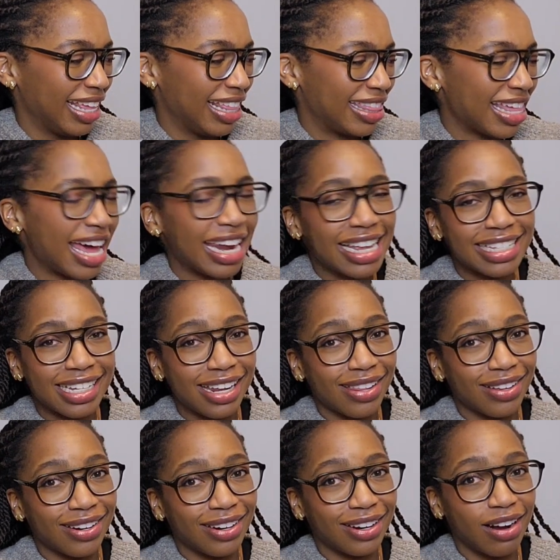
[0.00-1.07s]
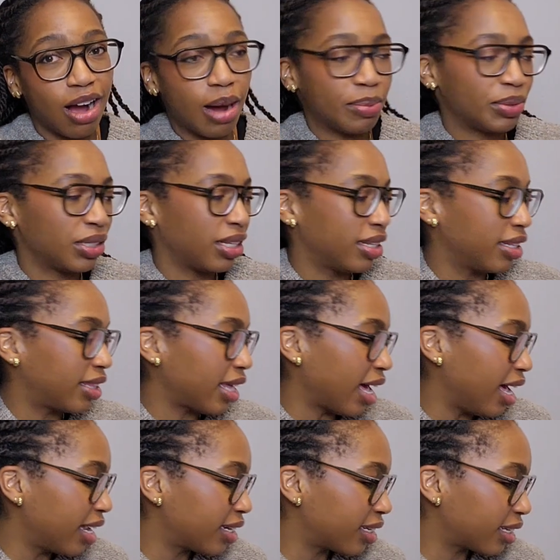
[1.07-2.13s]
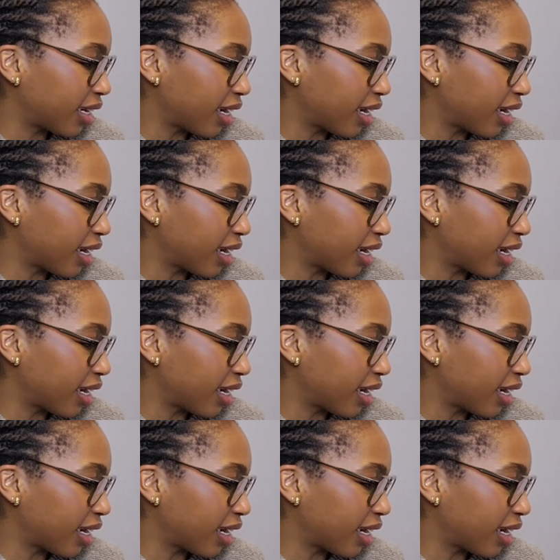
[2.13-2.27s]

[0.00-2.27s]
that is another option that